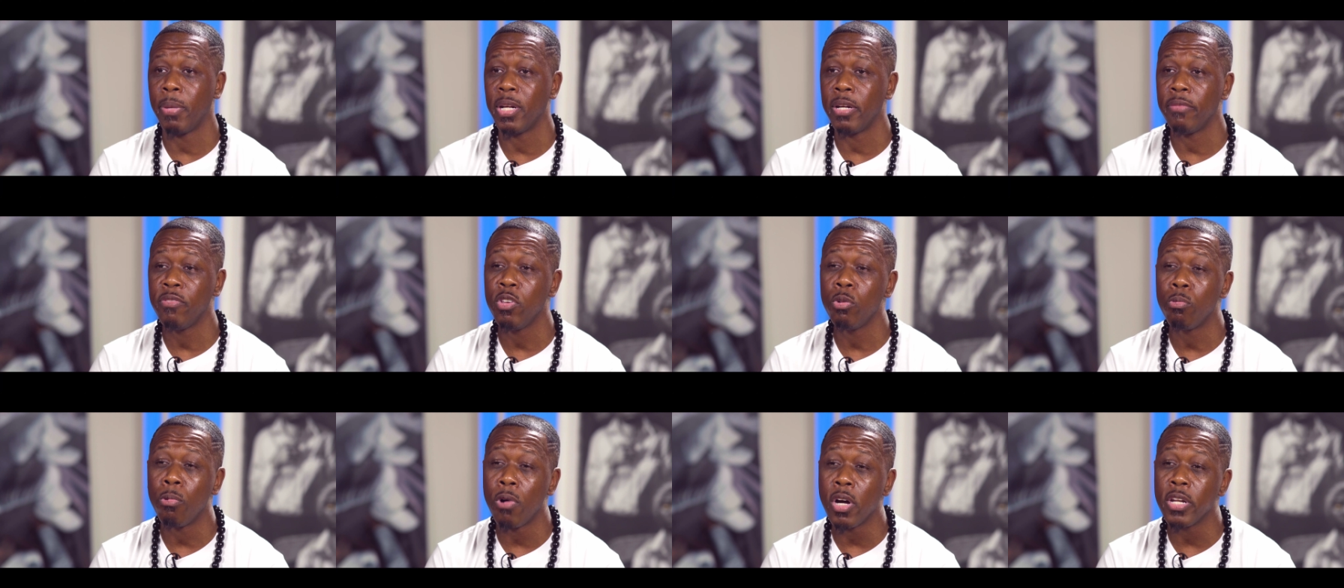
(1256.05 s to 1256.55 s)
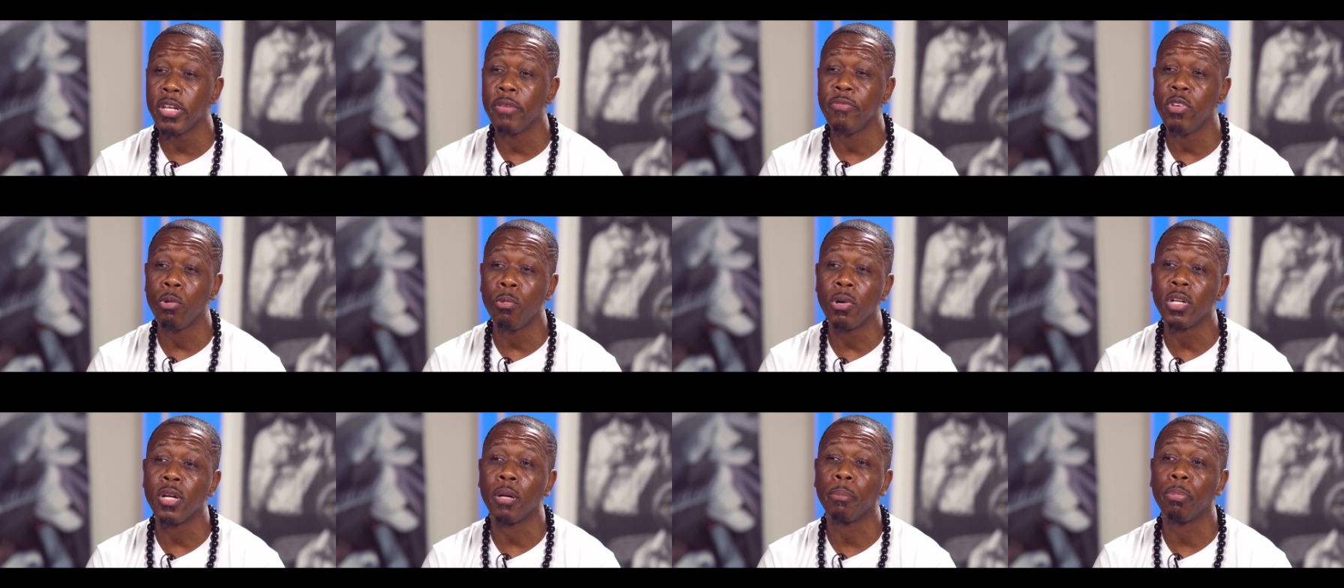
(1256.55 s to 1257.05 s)
but if you want, if you
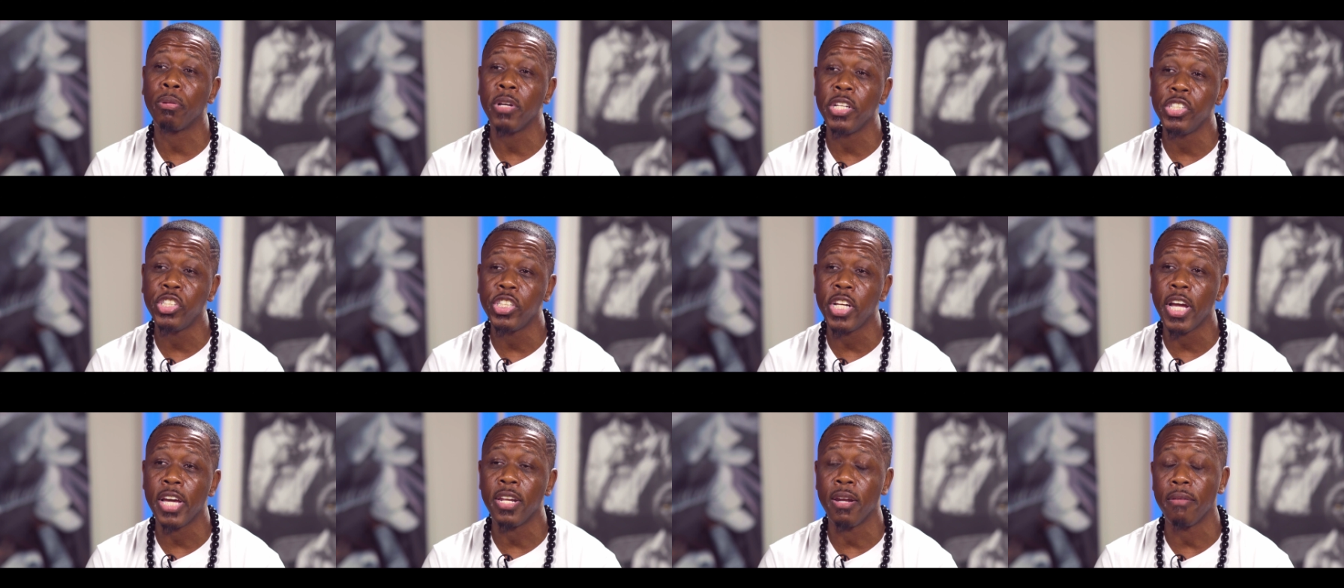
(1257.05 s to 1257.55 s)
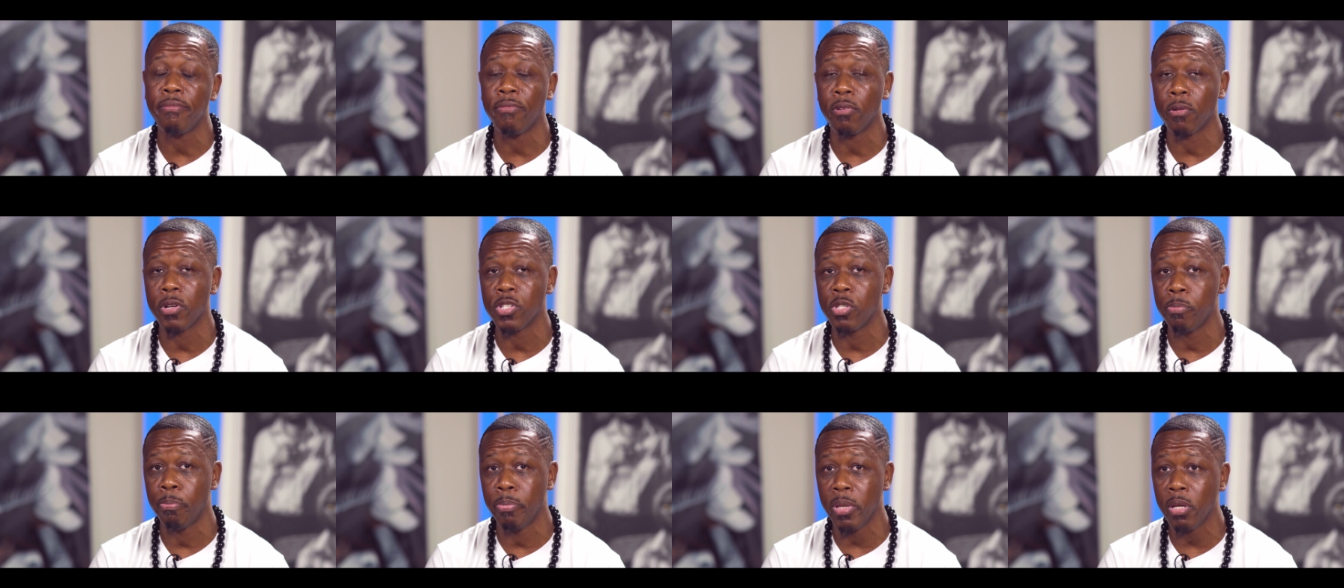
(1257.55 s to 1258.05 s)
want to appreciate it for
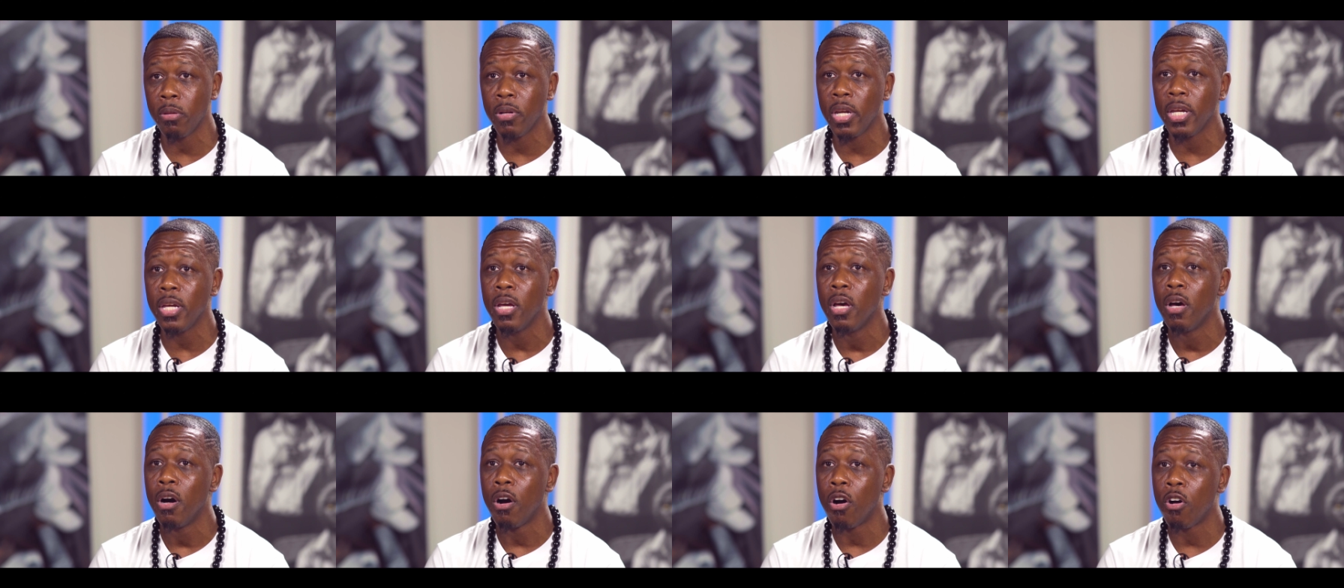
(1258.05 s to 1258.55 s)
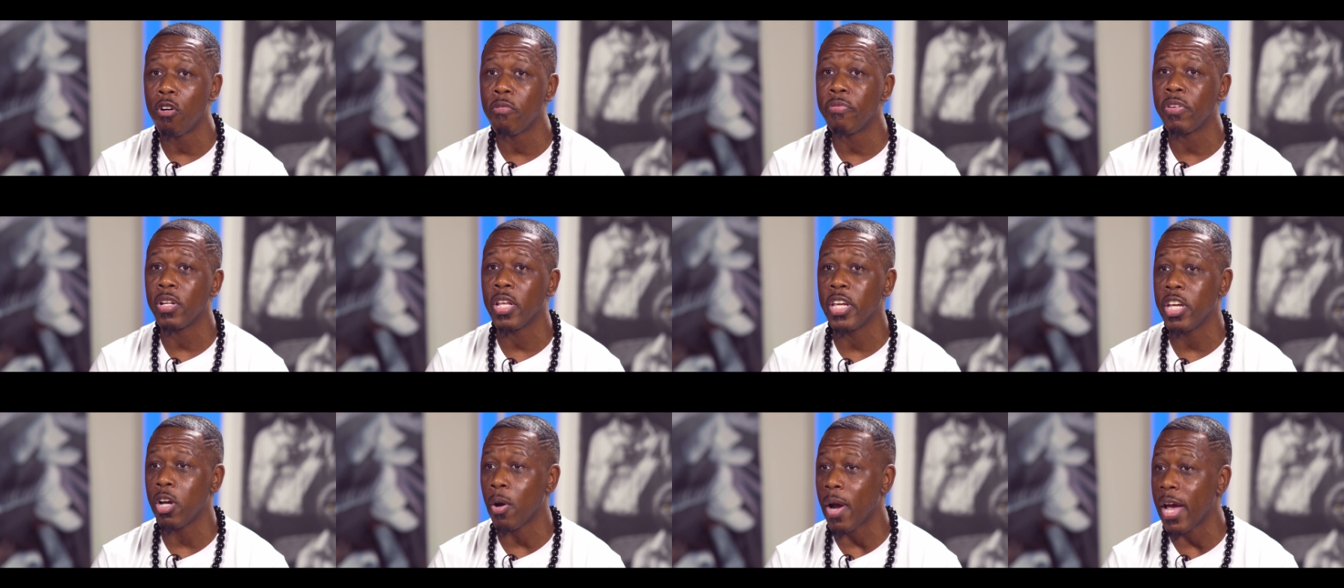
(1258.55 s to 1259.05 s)
its beauty,
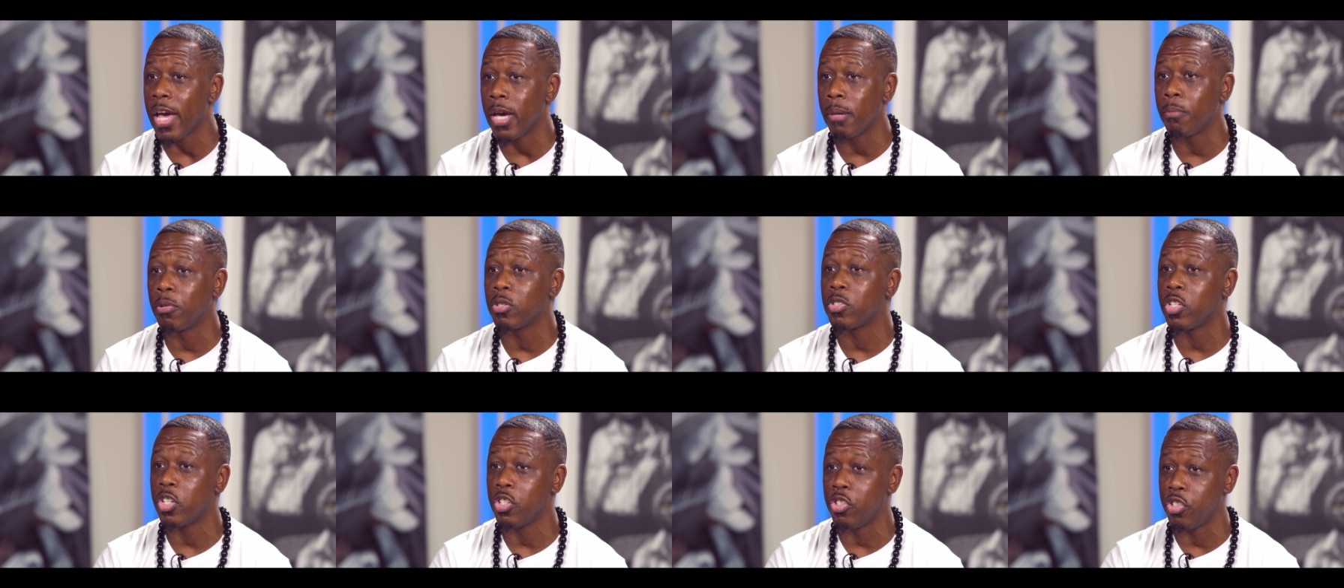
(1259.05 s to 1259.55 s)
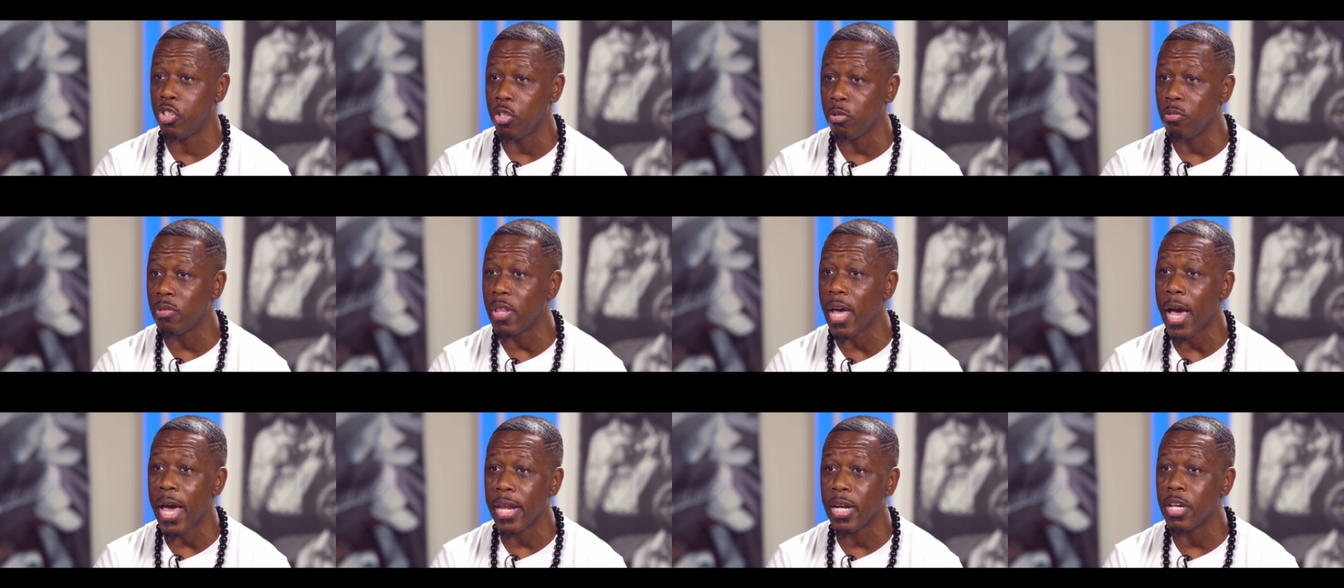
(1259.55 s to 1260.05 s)
hopefully you're able to do
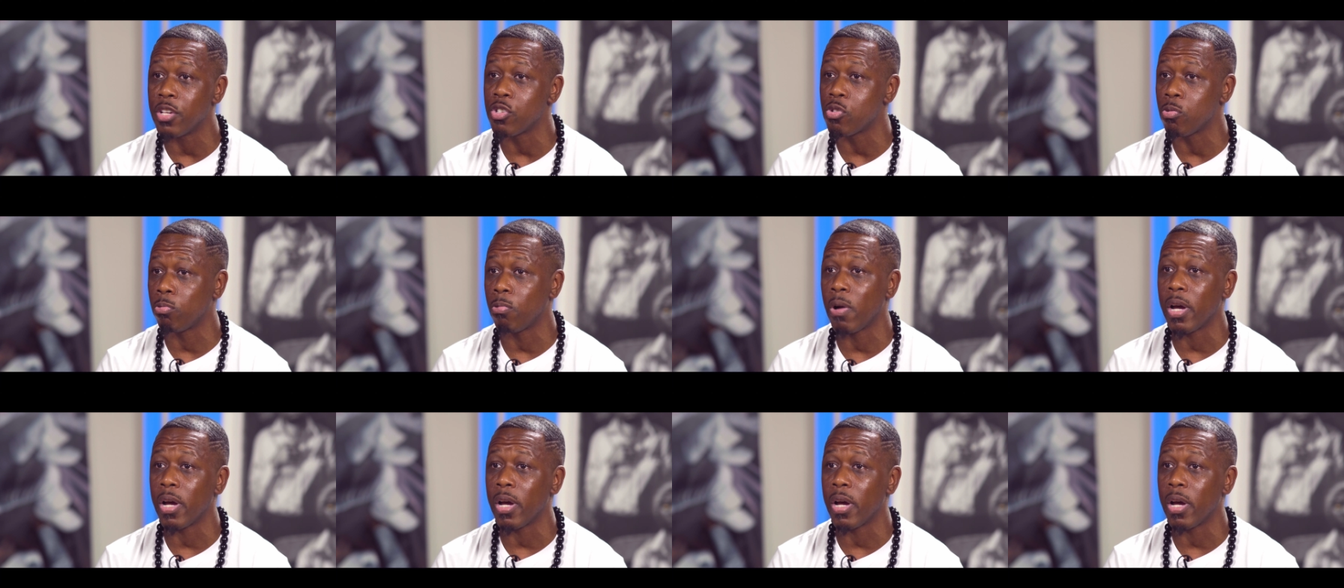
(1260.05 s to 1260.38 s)
that as